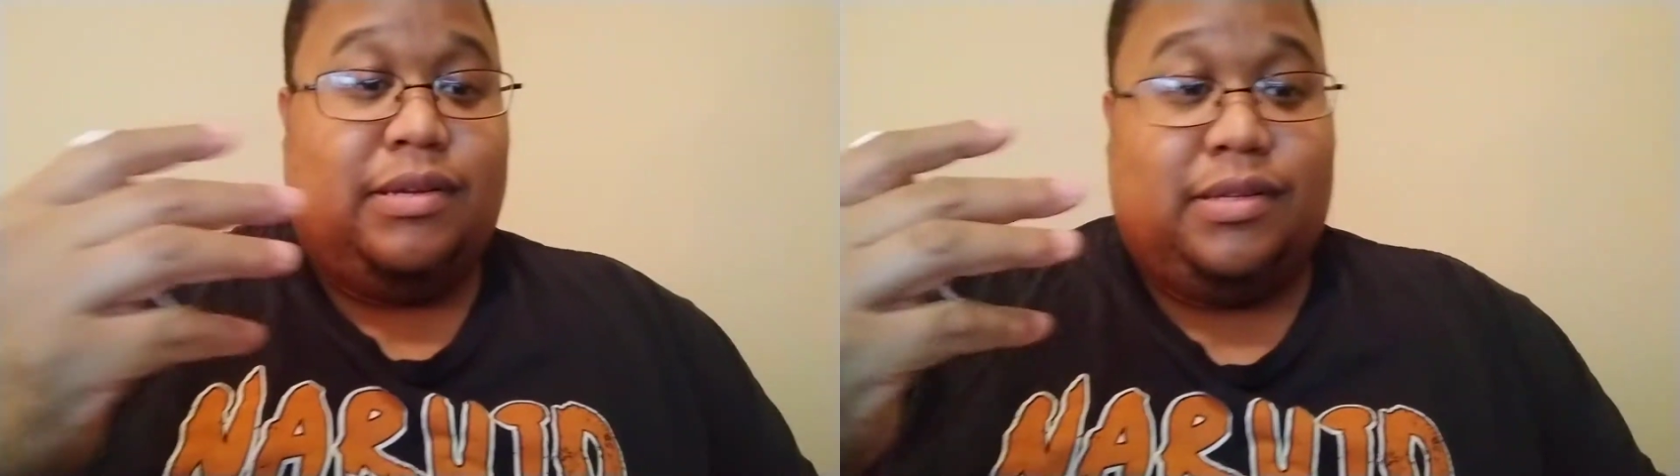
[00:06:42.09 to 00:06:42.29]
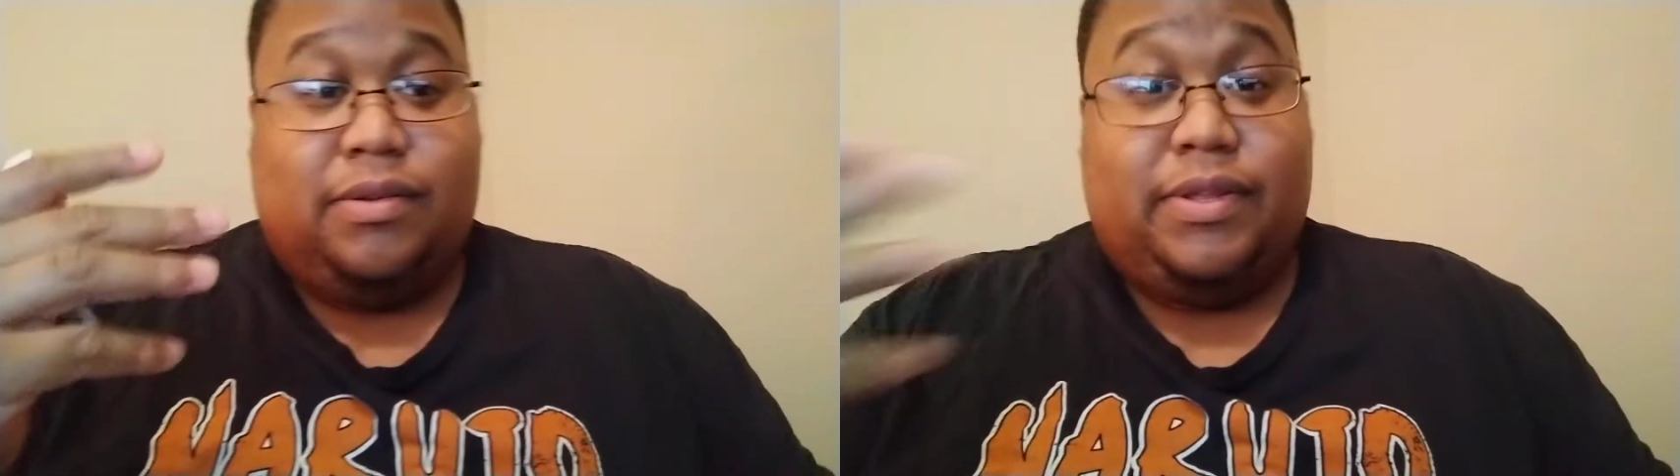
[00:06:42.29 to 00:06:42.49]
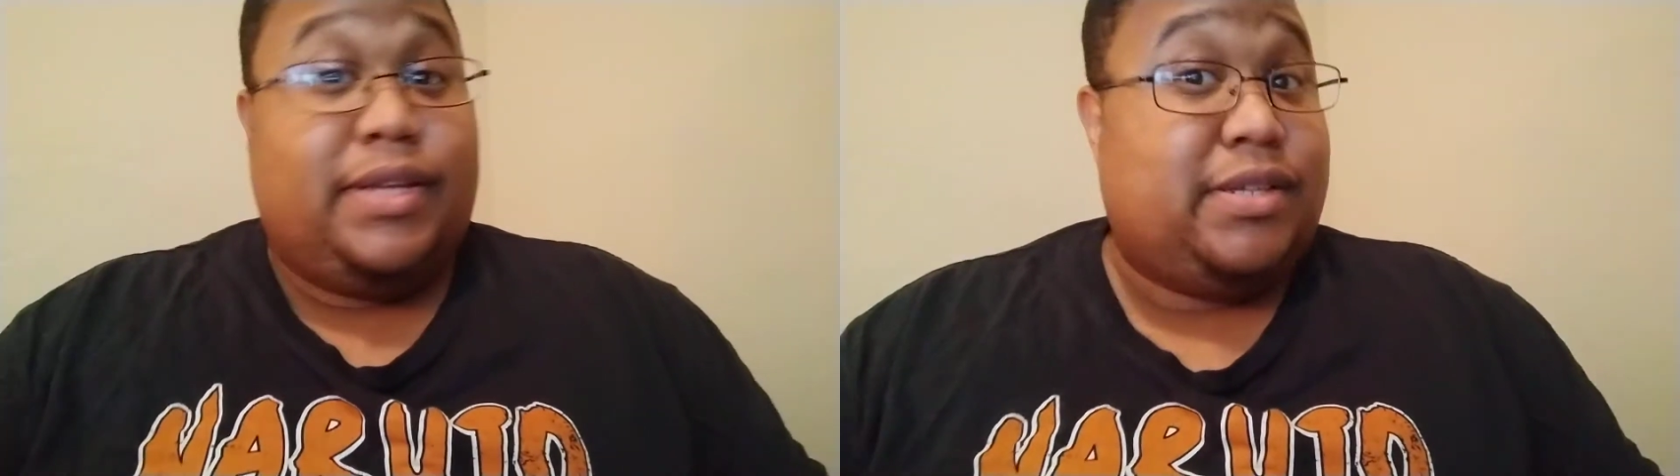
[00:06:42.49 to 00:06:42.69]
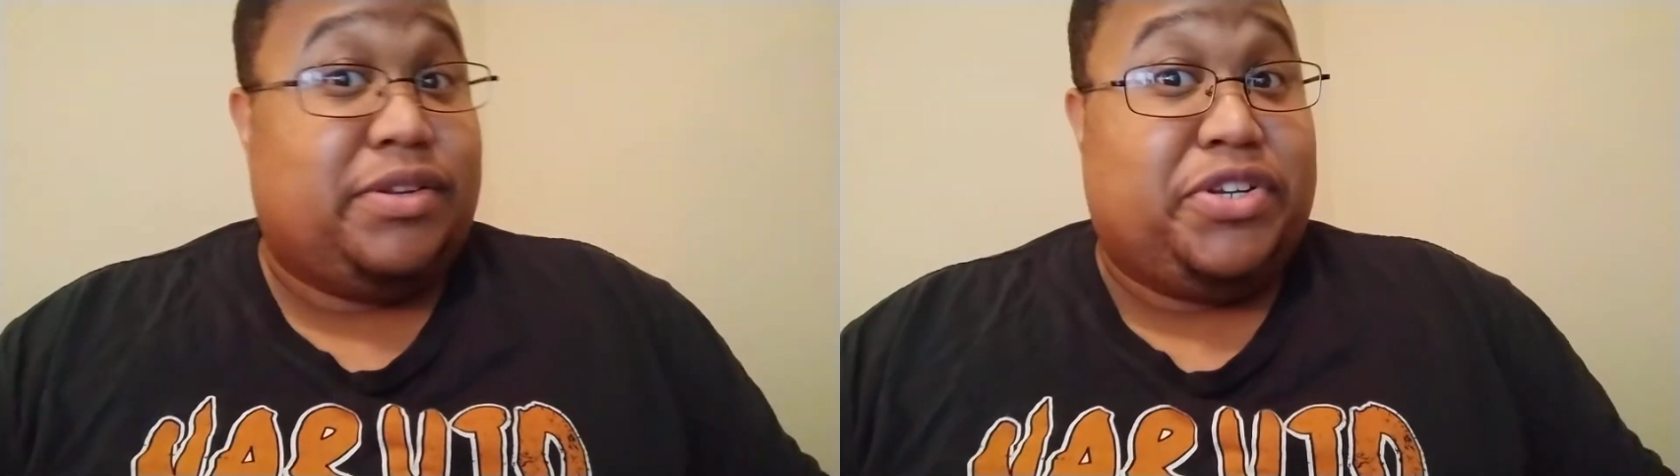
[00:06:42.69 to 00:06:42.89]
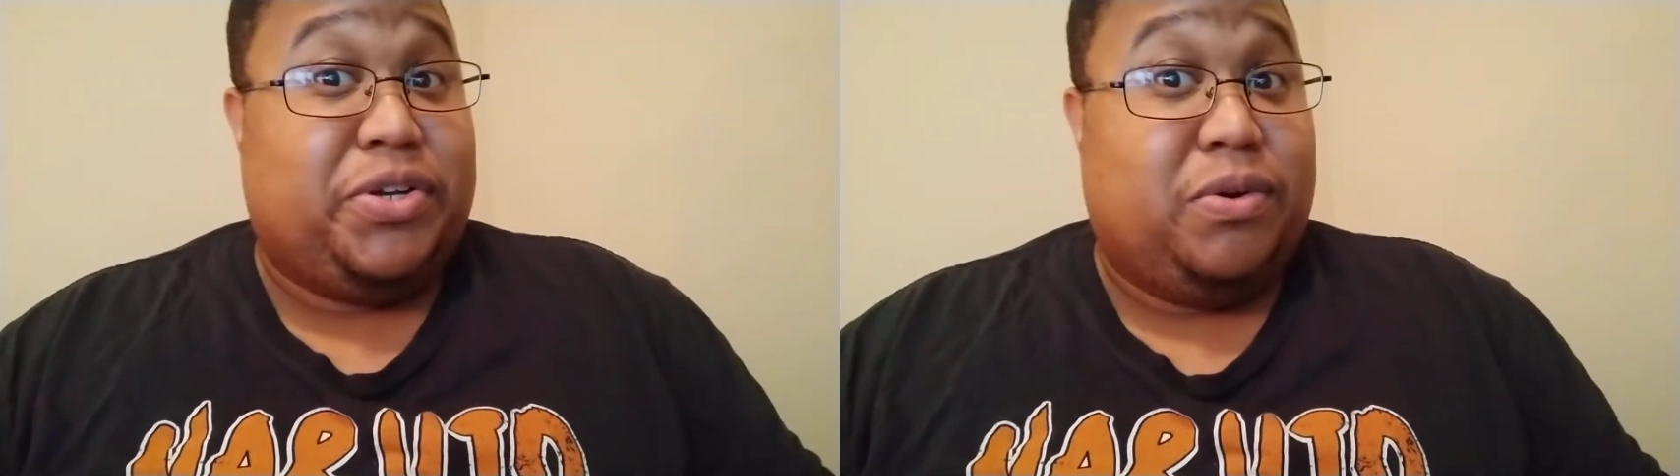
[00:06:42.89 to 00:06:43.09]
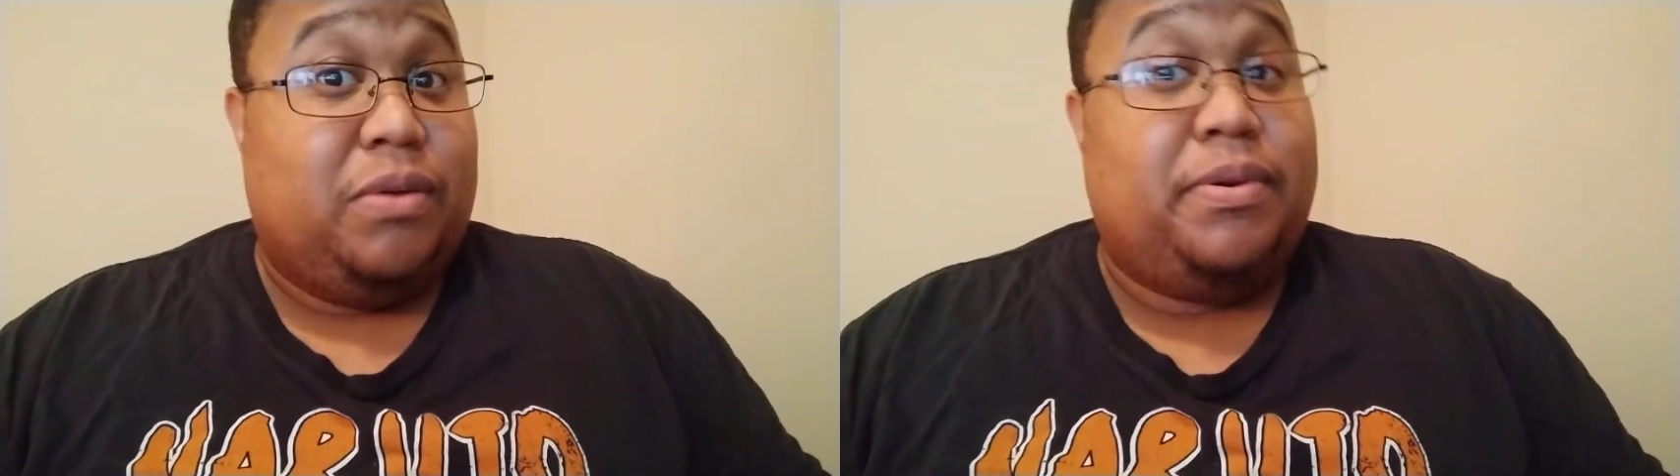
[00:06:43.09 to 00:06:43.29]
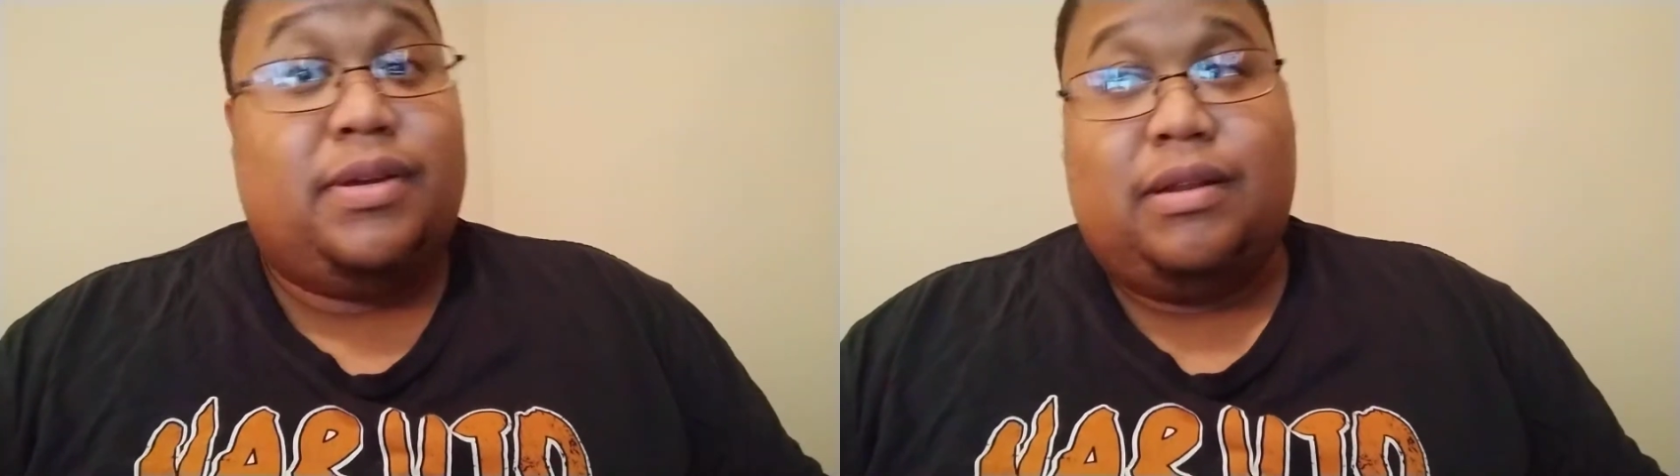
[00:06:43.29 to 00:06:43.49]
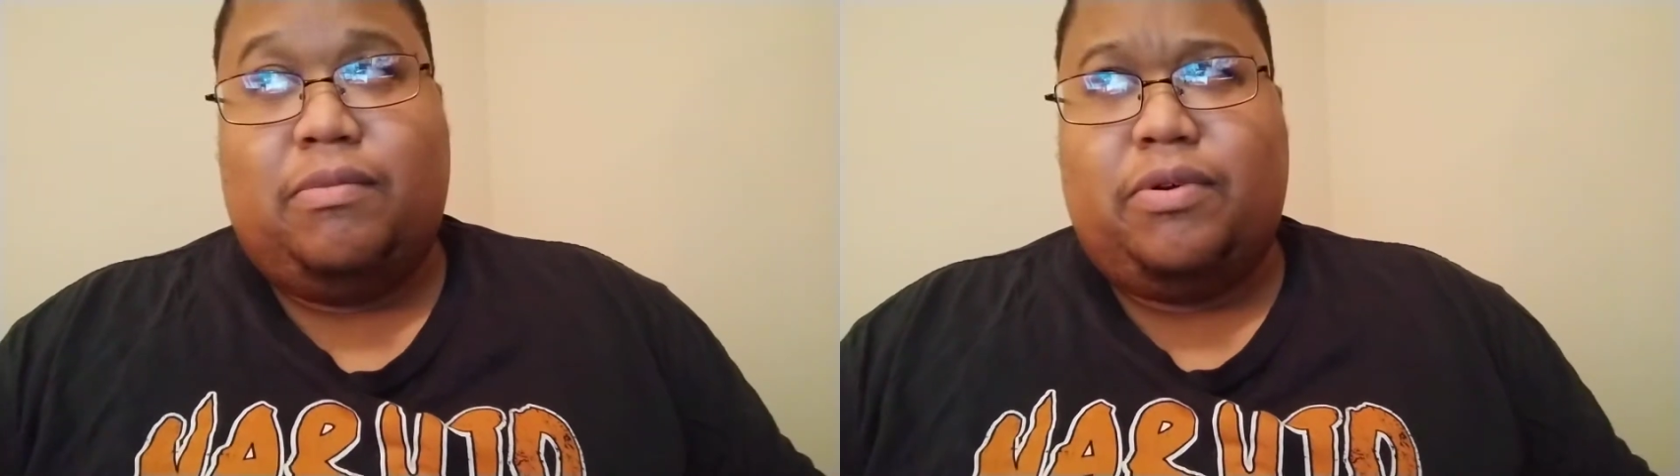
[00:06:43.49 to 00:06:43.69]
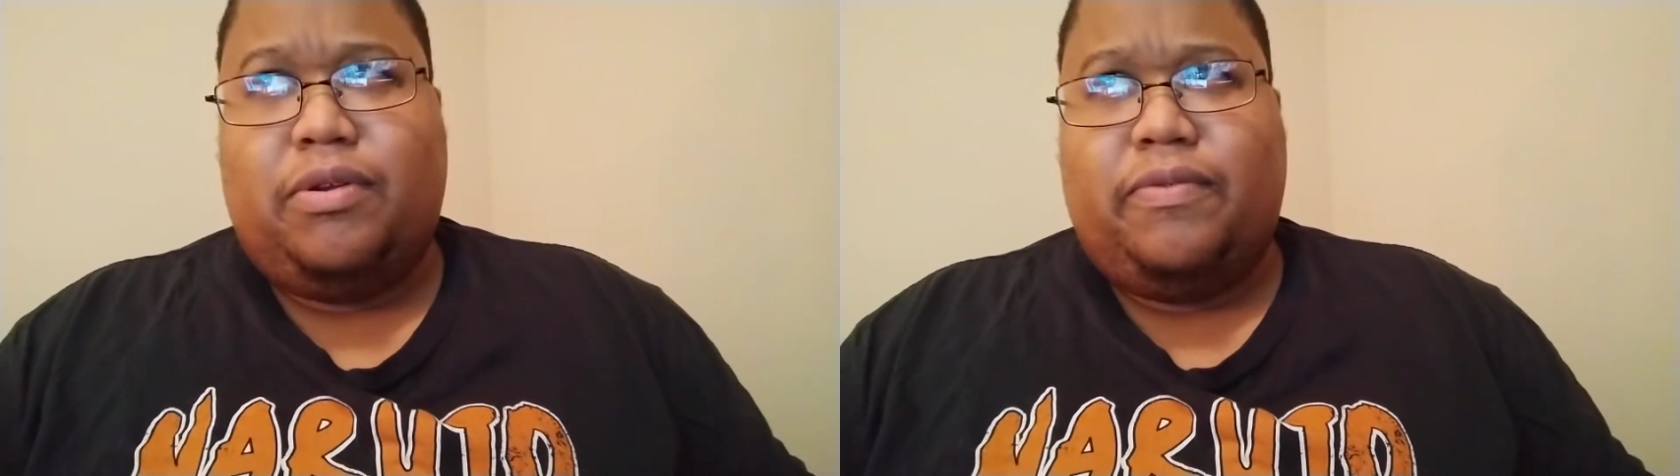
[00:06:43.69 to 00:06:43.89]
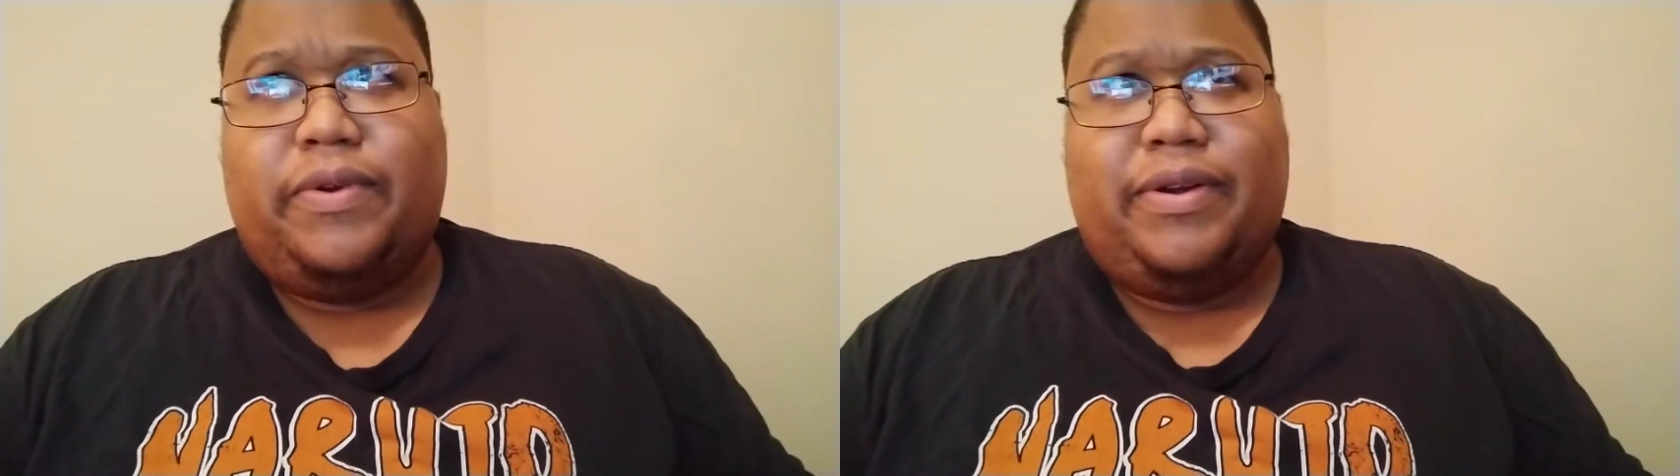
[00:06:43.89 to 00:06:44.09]
So that's going to show up, and I'm
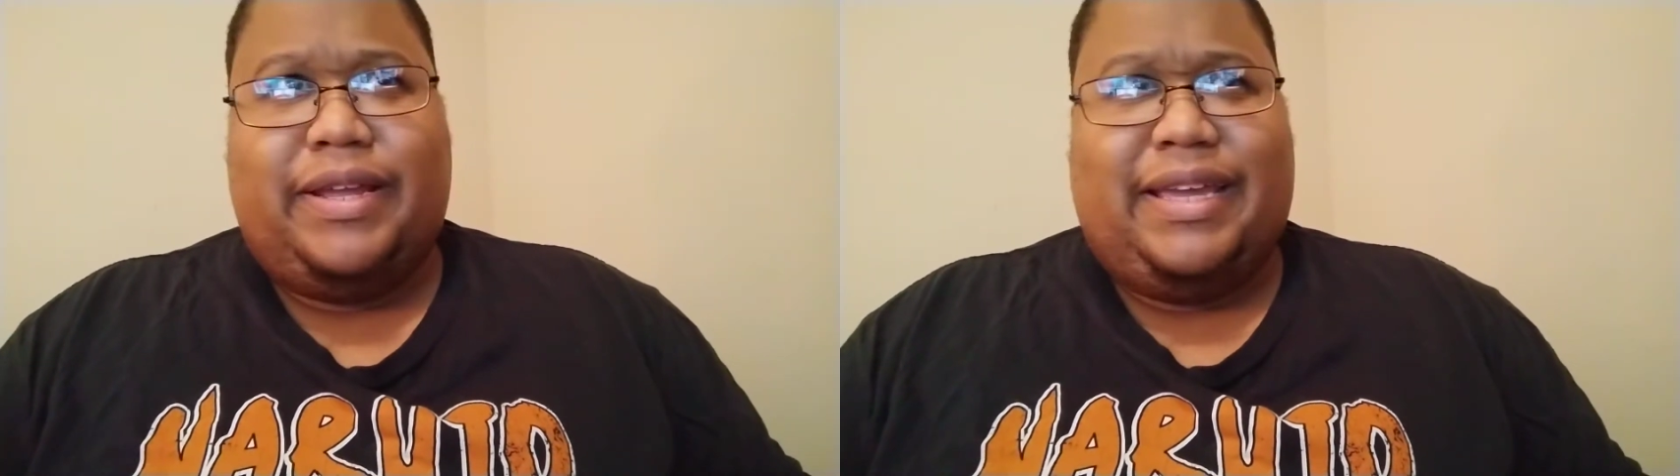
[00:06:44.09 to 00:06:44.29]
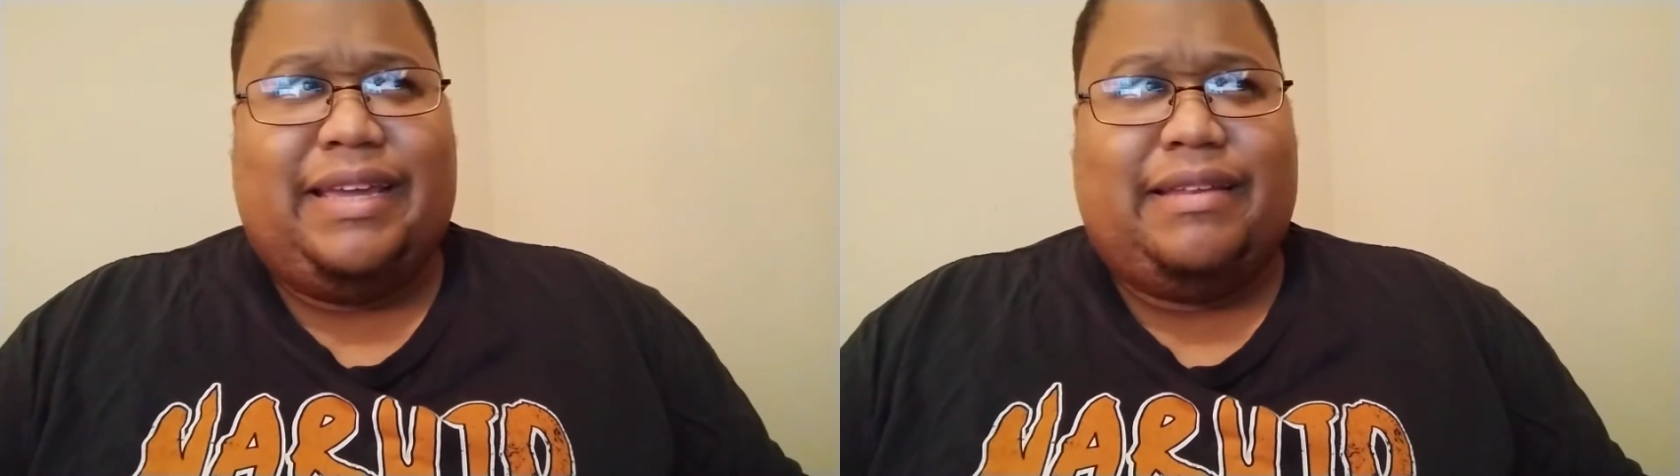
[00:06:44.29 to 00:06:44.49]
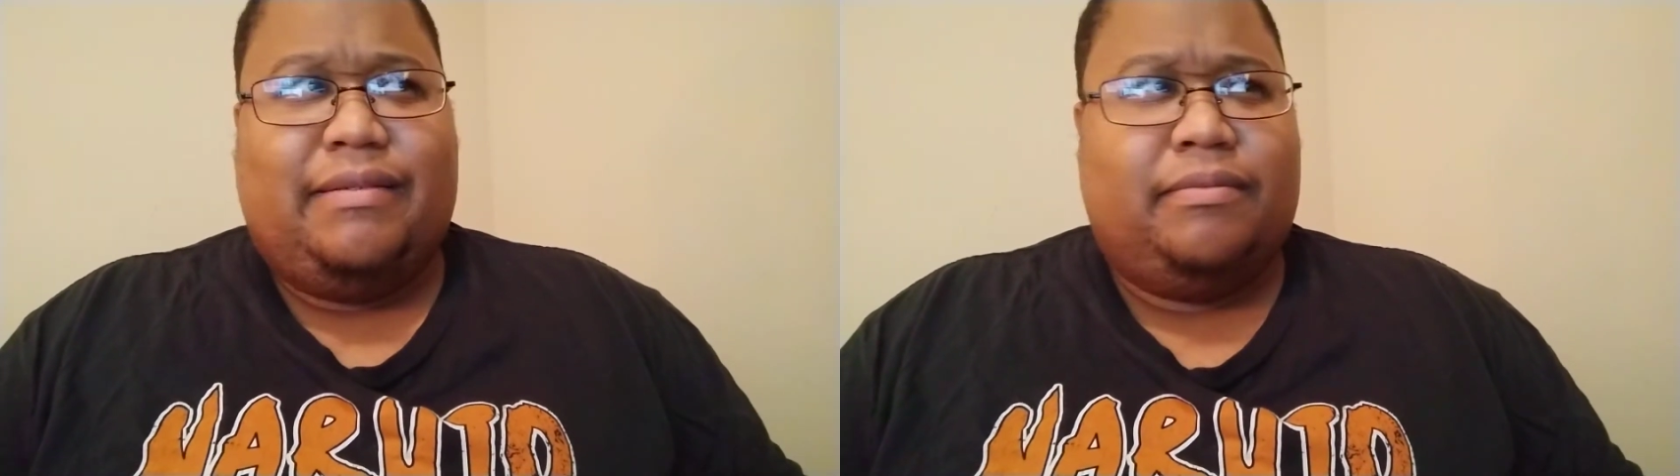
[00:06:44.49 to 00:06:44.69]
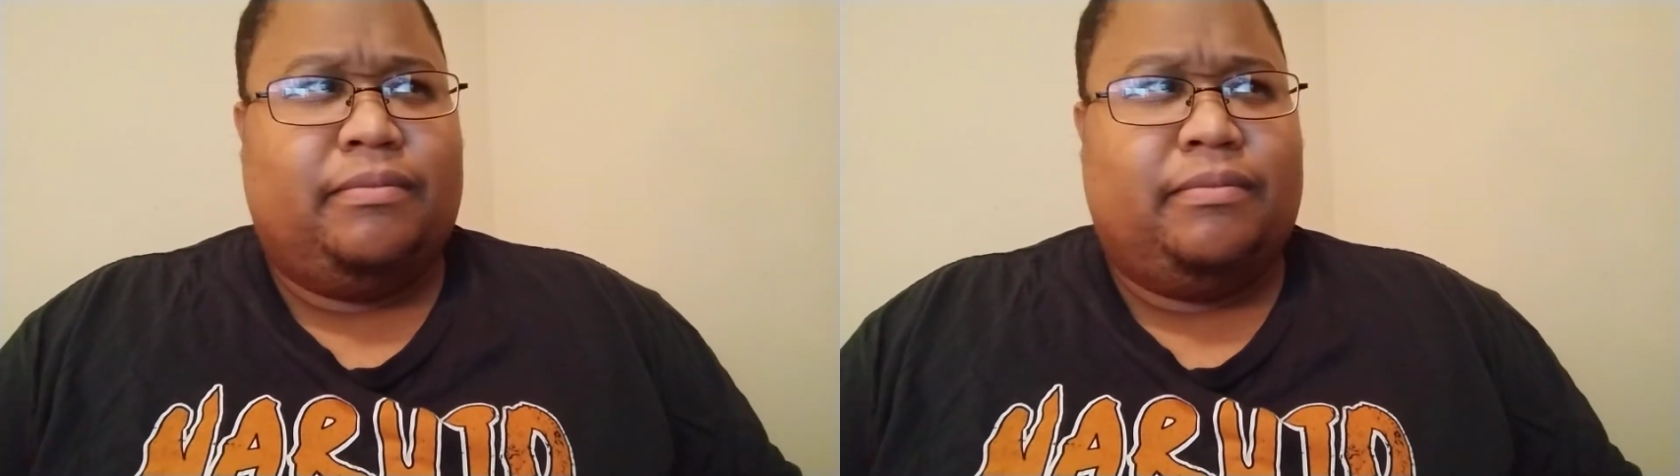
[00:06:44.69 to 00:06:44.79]
wondering if we're going to get